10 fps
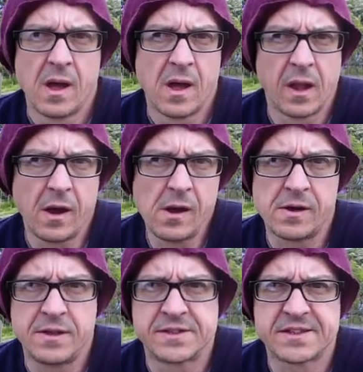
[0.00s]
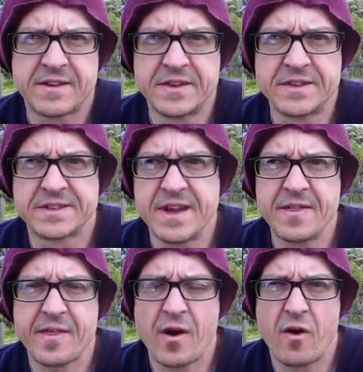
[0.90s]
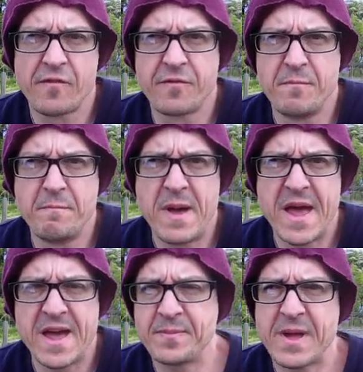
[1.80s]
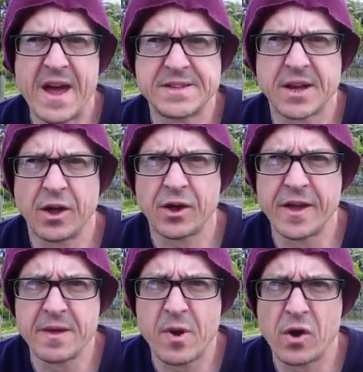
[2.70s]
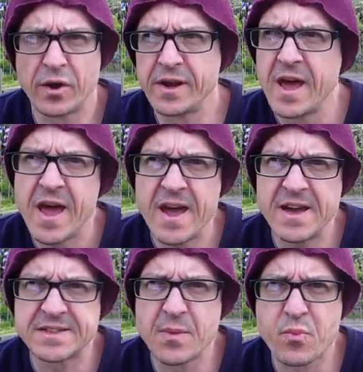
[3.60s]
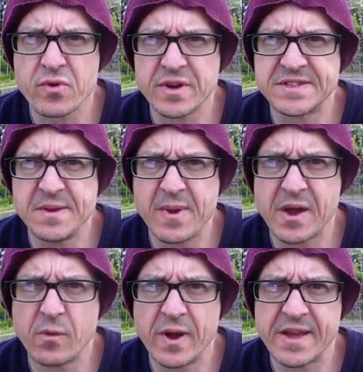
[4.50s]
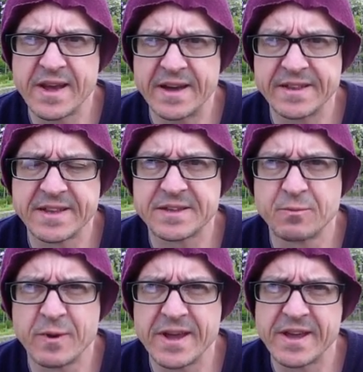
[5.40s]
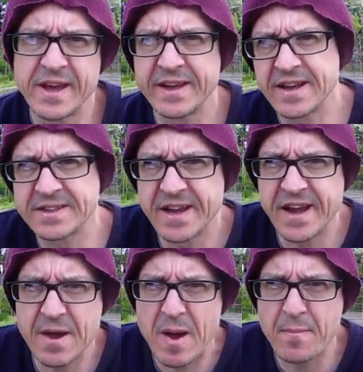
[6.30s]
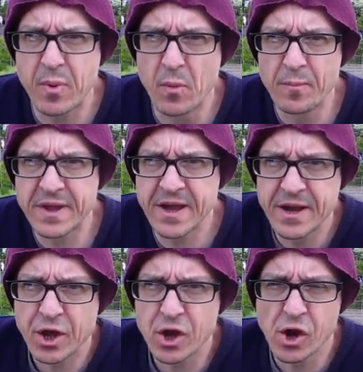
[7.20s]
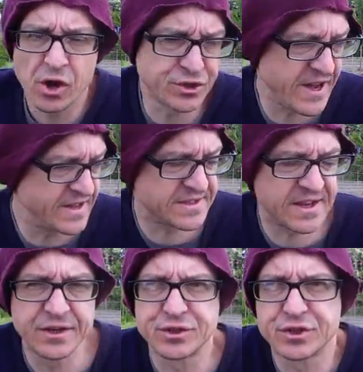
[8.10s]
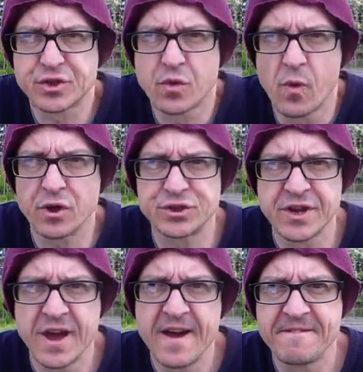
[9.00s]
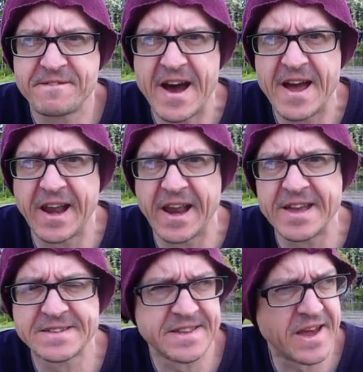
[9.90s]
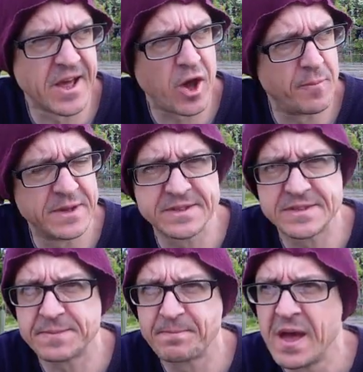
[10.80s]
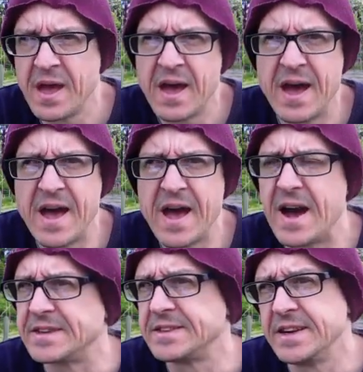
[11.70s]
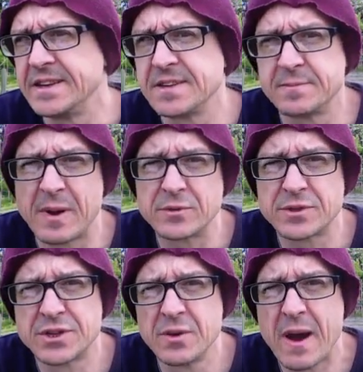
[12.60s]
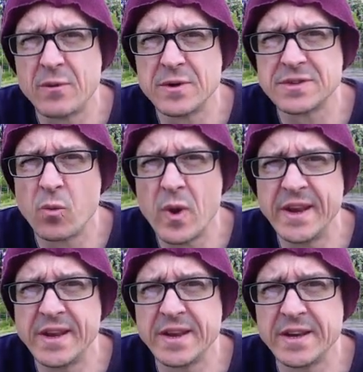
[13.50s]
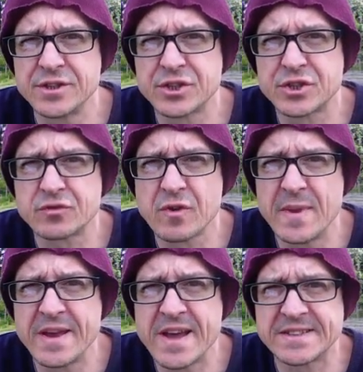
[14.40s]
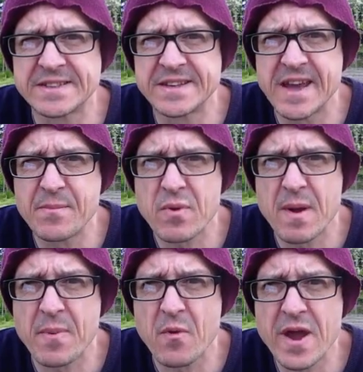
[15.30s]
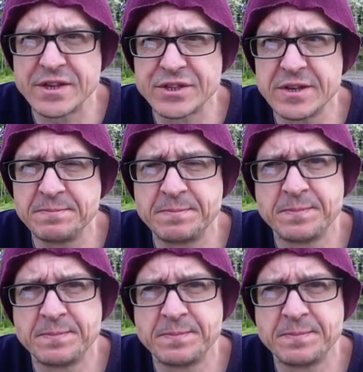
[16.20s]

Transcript: Hello, 17th of May, 8 o'clock in the morning. It's a pretty big weekend this weekend as I get my pumpkin, courgette and squash finally into the allotment. I did about 2 hours of weeding and trimming yesterday in preparation.